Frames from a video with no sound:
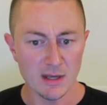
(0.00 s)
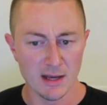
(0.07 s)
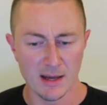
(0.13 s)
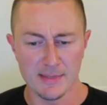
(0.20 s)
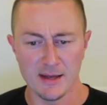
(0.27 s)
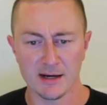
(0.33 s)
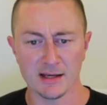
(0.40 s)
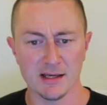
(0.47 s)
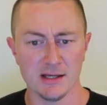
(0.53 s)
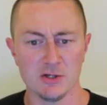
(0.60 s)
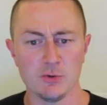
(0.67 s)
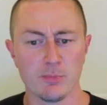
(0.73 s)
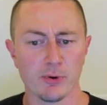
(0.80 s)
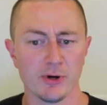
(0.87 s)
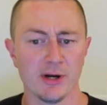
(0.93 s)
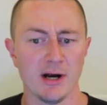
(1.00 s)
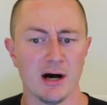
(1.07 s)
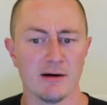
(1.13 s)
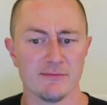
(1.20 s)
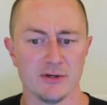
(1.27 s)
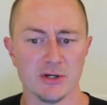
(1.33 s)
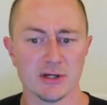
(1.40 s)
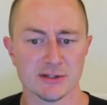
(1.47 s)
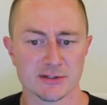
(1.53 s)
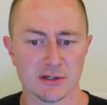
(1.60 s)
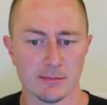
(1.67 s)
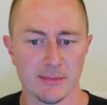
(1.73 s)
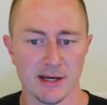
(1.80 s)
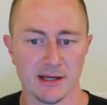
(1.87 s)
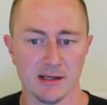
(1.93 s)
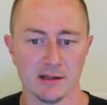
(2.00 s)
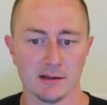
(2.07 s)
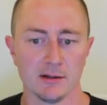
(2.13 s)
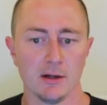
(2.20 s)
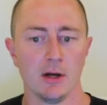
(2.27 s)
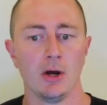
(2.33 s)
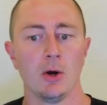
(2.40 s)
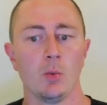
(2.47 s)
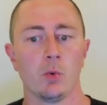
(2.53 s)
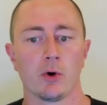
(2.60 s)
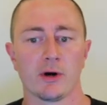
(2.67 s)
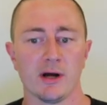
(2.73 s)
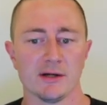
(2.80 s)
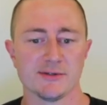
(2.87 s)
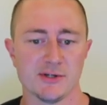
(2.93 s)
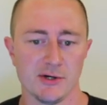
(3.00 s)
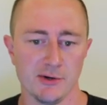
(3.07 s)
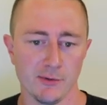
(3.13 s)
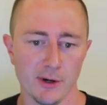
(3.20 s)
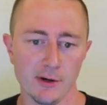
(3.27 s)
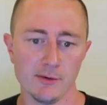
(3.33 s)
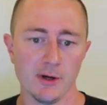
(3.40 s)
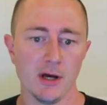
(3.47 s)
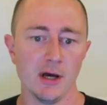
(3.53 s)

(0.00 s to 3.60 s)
and then again you print it off and you can start making workouts on your own.